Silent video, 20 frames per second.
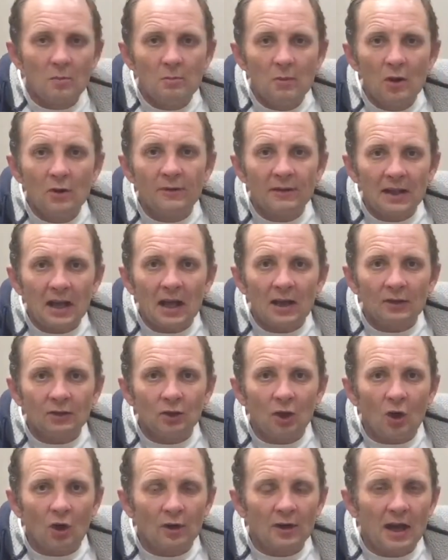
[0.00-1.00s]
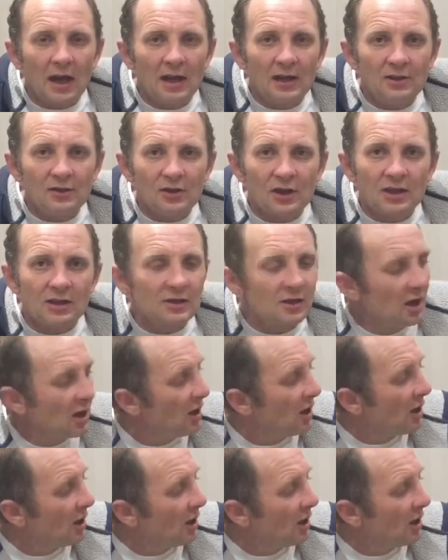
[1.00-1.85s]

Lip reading: moving out of dark ages